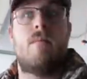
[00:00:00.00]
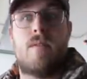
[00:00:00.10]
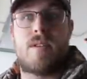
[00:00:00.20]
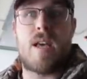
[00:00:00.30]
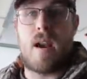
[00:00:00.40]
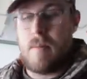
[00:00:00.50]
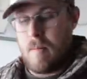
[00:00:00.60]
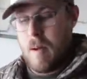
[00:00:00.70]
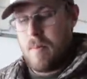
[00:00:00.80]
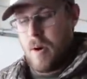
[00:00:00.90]
the setup
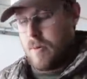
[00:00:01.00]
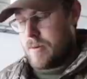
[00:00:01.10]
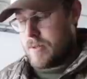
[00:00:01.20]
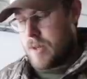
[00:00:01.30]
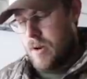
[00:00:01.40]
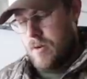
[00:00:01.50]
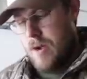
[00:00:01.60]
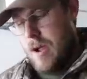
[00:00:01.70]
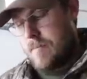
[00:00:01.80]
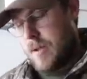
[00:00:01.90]
on my boat. So
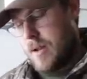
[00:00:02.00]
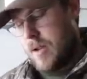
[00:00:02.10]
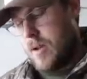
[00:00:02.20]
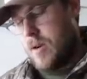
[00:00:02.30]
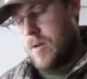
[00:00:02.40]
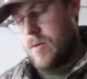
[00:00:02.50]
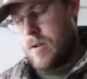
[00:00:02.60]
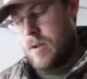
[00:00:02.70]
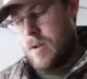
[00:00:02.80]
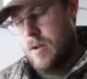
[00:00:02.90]
I'm going to go
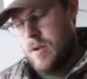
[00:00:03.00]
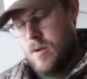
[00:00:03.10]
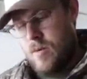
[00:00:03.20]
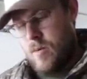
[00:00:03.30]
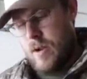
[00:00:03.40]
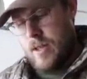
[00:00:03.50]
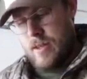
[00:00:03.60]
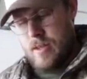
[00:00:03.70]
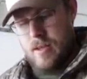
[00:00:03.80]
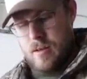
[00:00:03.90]

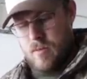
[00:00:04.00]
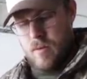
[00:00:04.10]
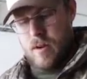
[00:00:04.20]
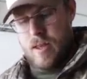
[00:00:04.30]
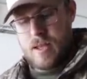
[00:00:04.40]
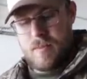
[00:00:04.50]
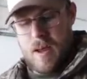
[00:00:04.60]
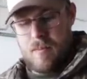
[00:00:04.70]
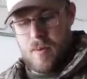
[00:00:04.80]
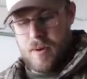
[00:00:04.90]
with one of these
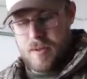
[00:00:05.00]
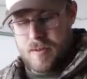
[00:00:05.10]
bad boys.